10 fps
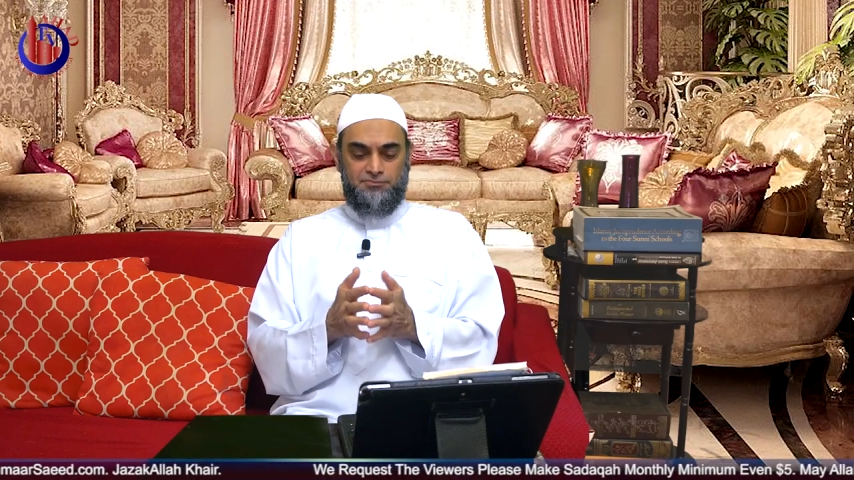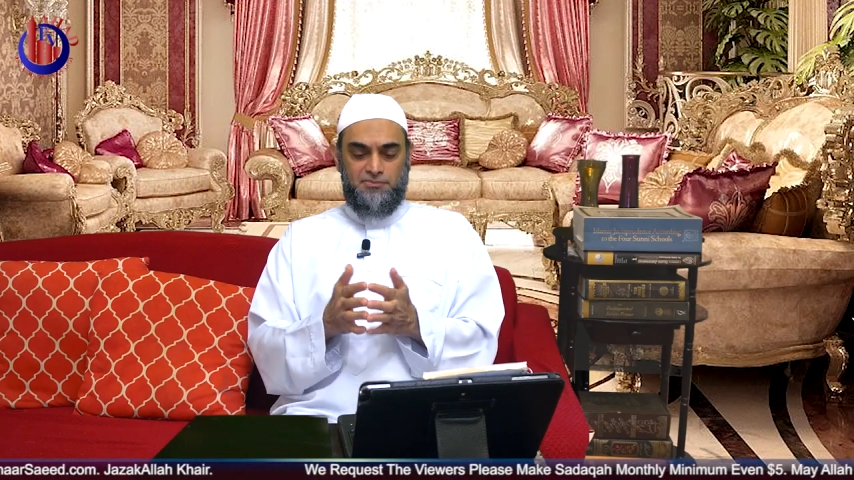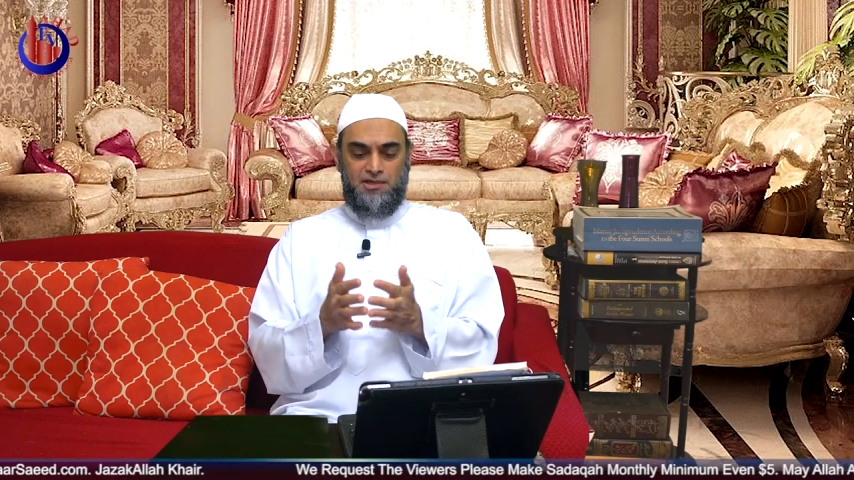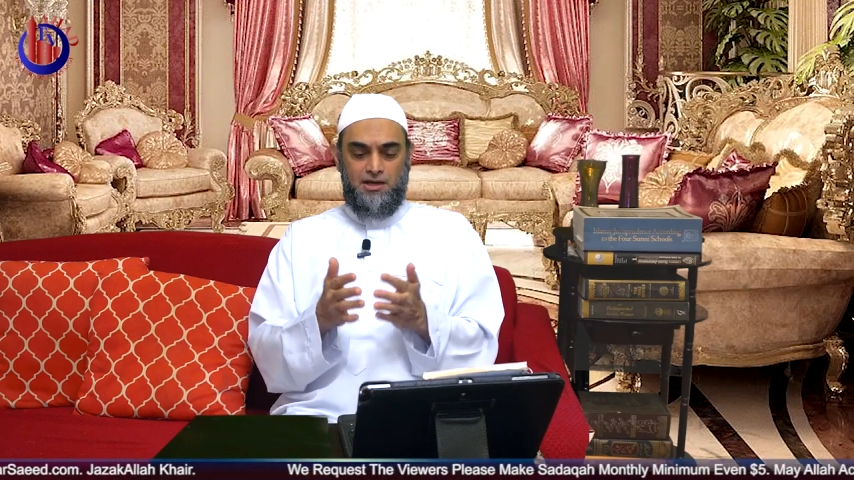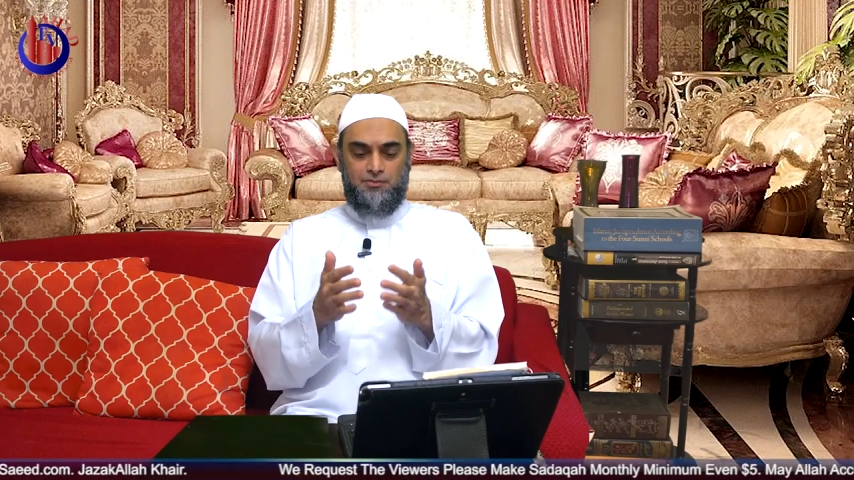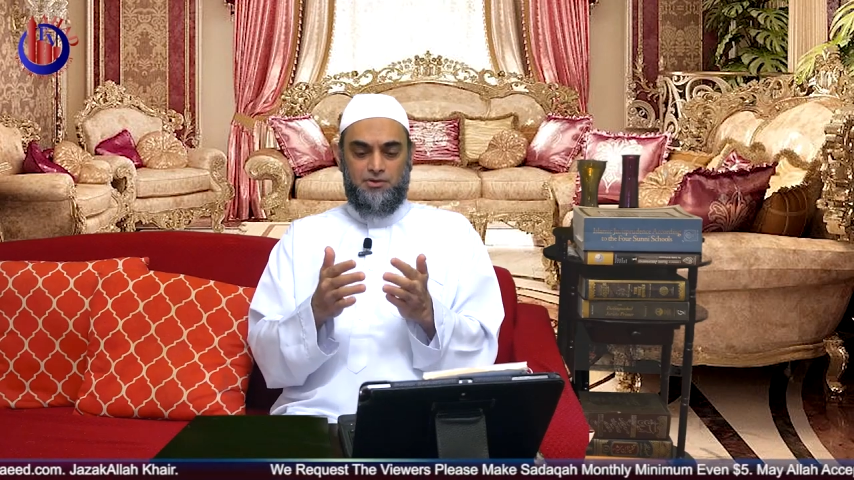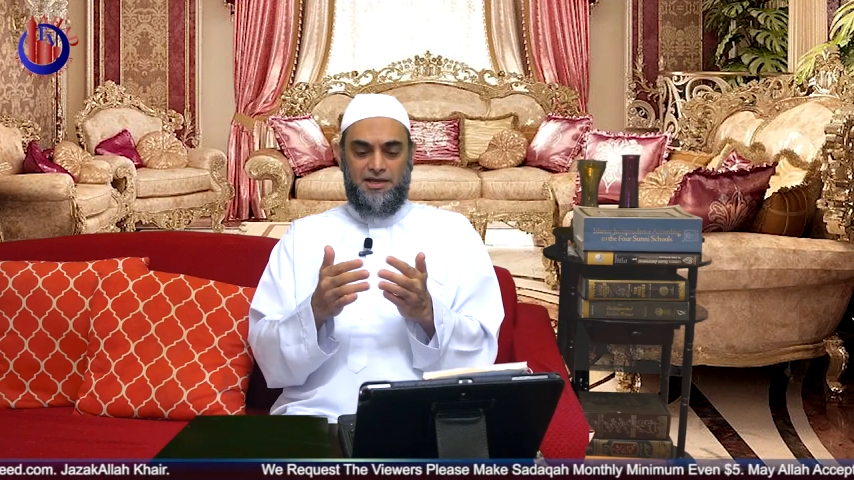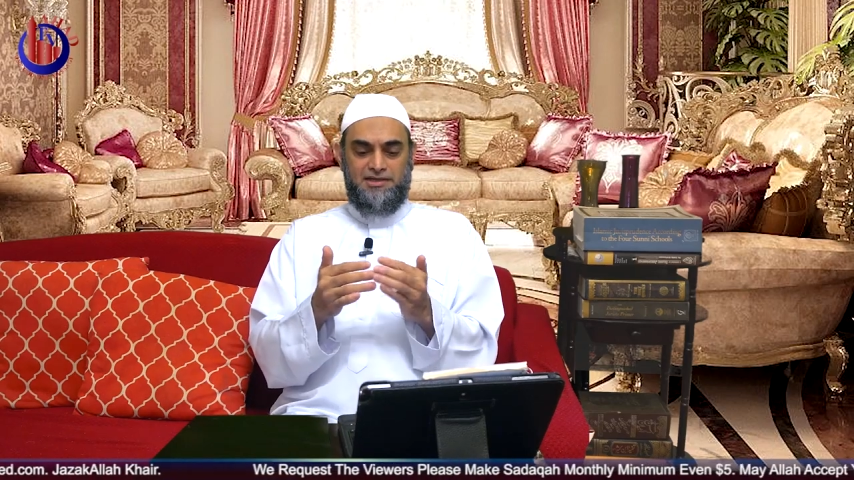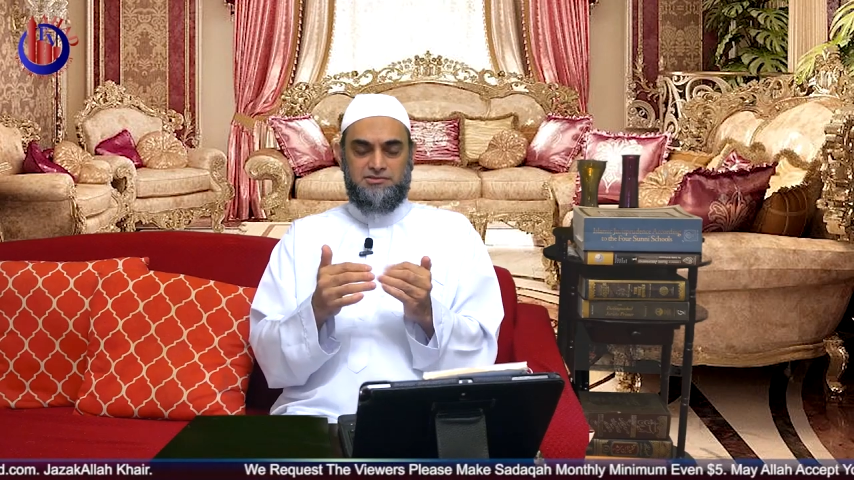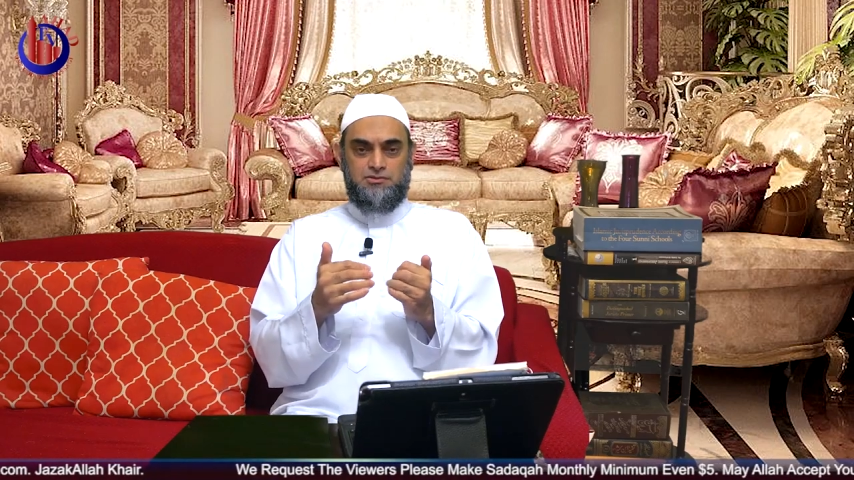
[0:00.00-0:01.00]
Now I'm going to
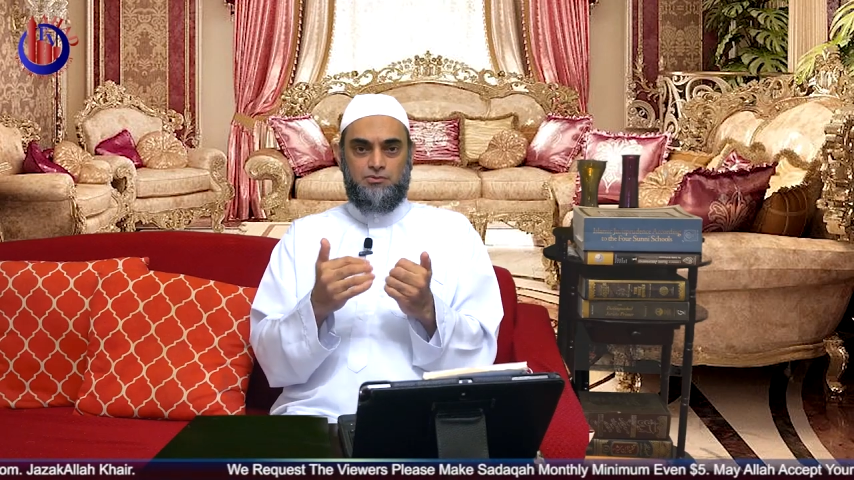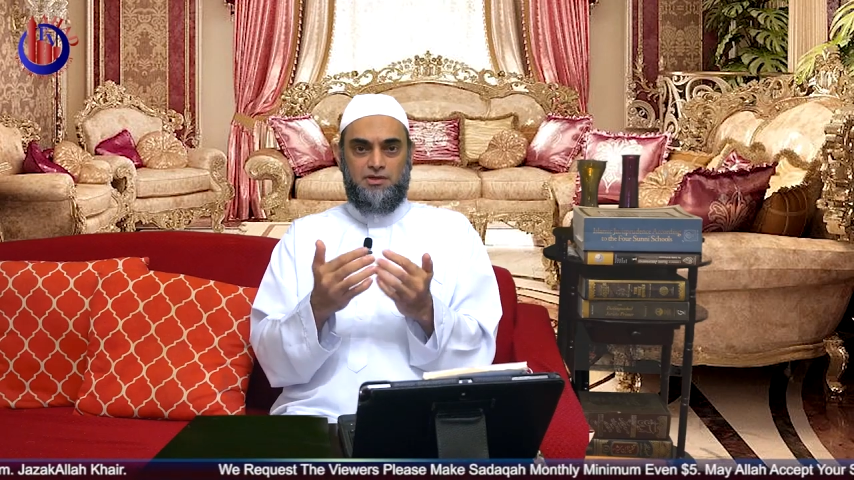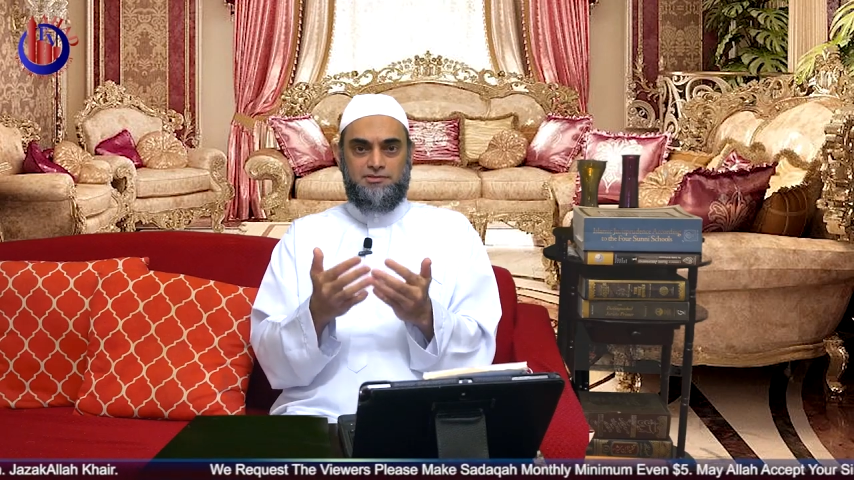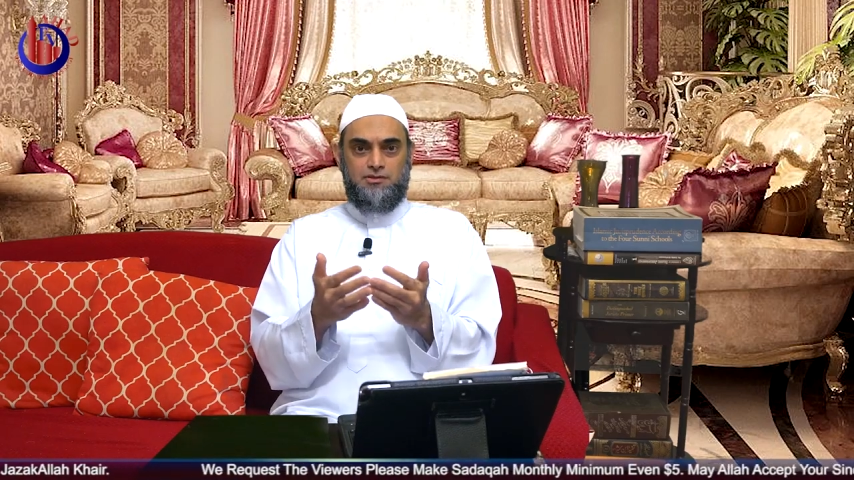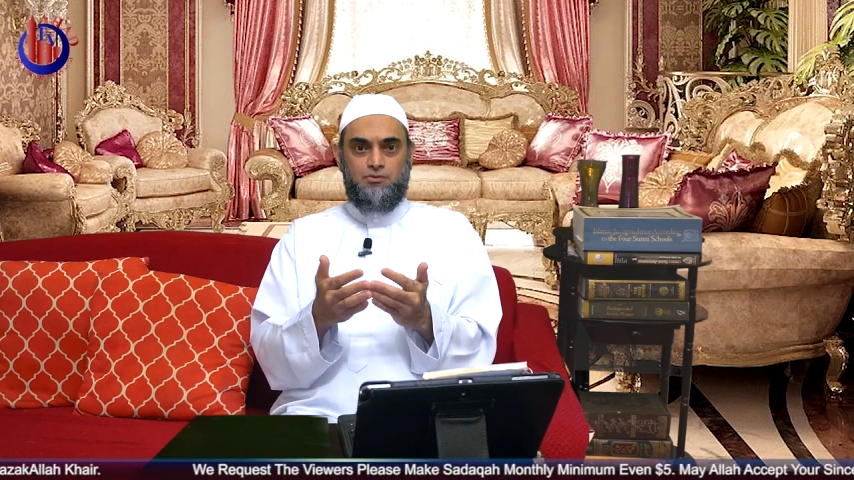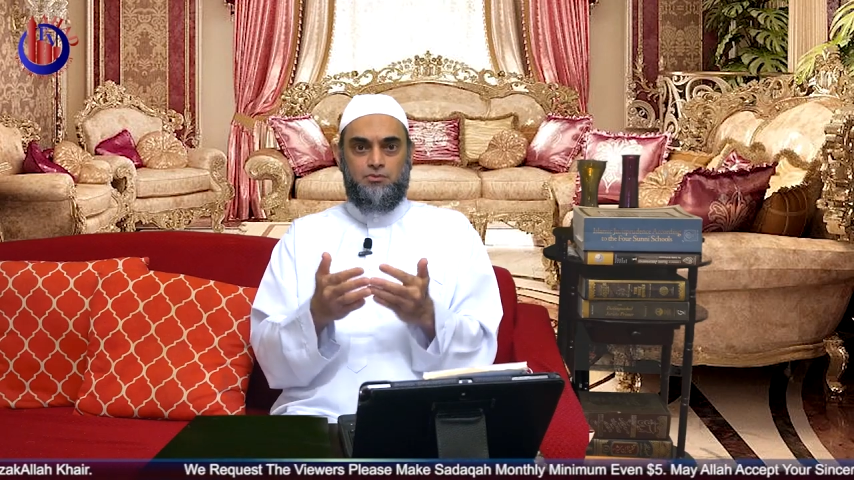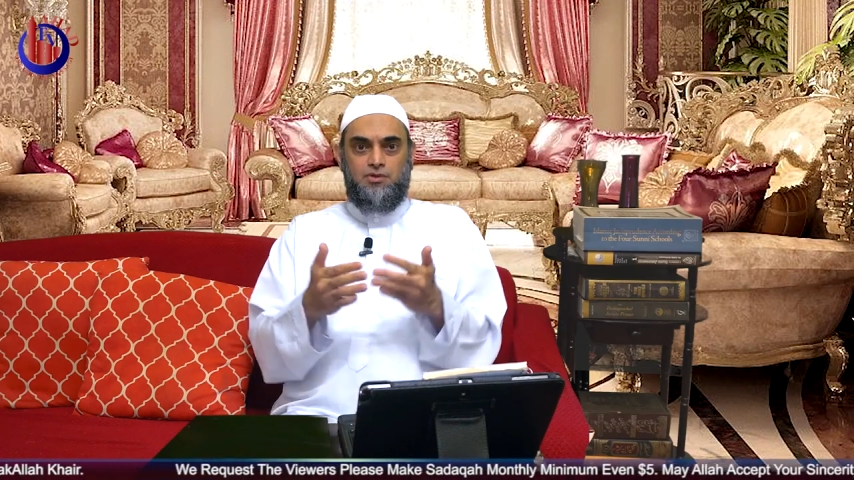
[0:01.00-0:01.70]
ask you a question.